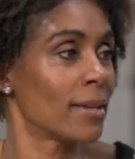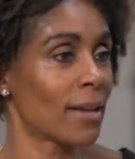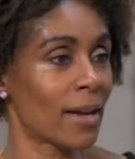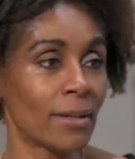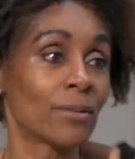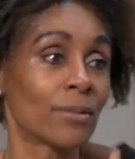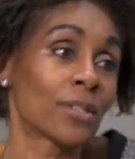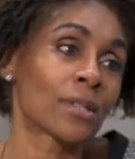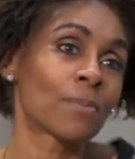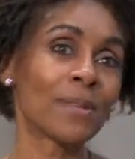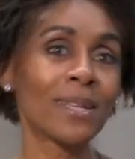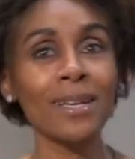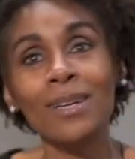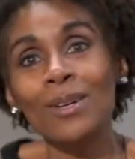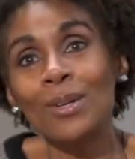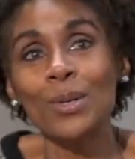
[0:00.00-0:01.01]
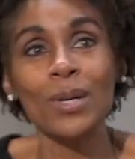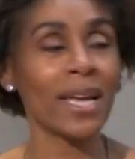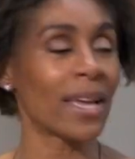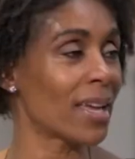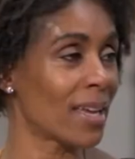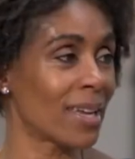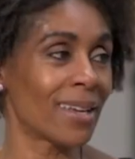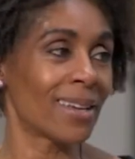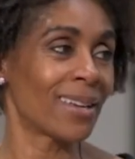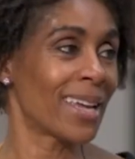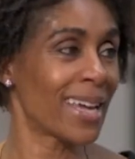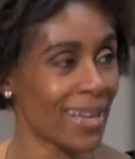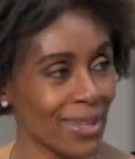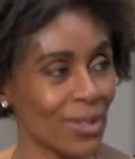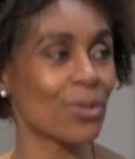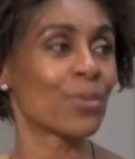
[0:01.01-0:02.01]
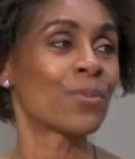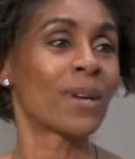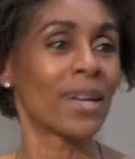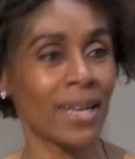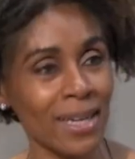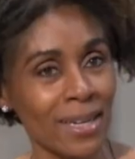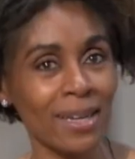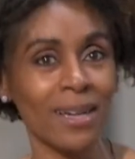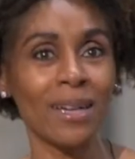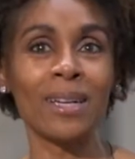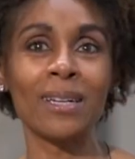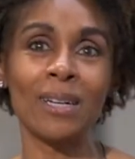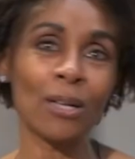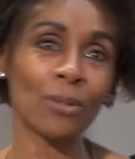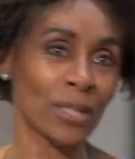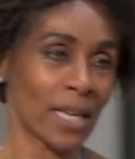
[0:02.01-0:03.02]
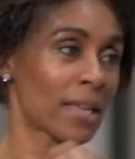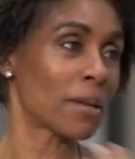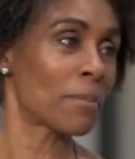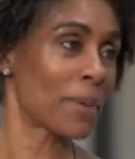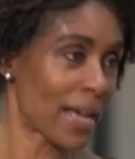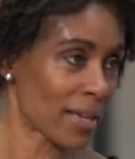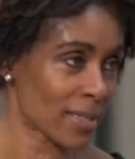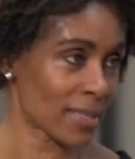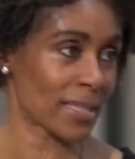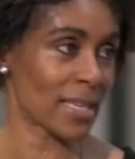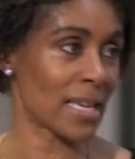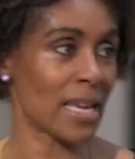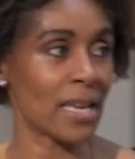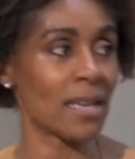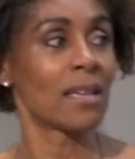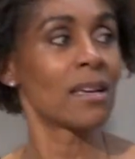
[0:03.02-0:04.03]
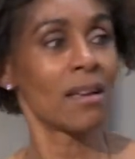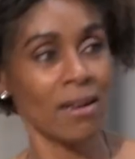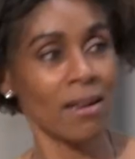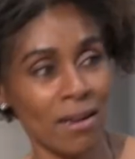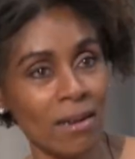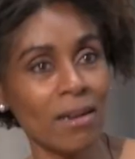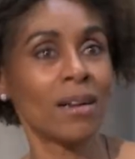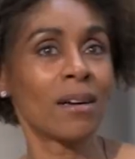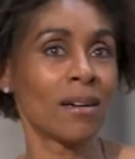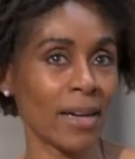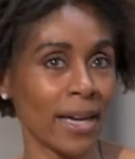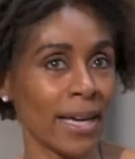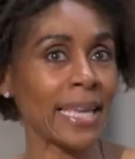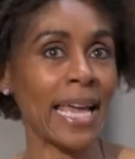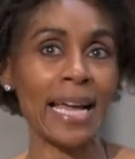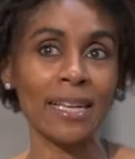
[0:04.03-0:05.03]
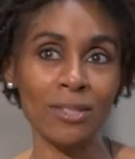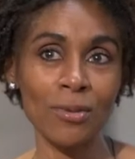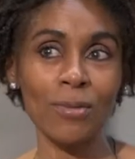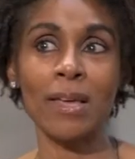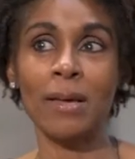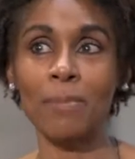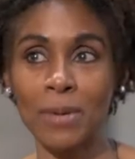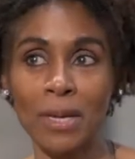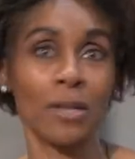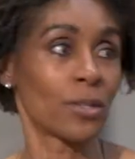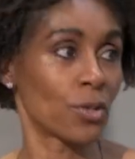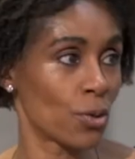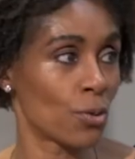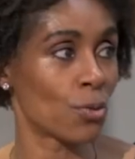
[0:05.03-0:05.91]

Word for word: mm-hmm. I'd just be like, okay, yeah, you're right. I, I'll take a back seat uh, I can't do that because you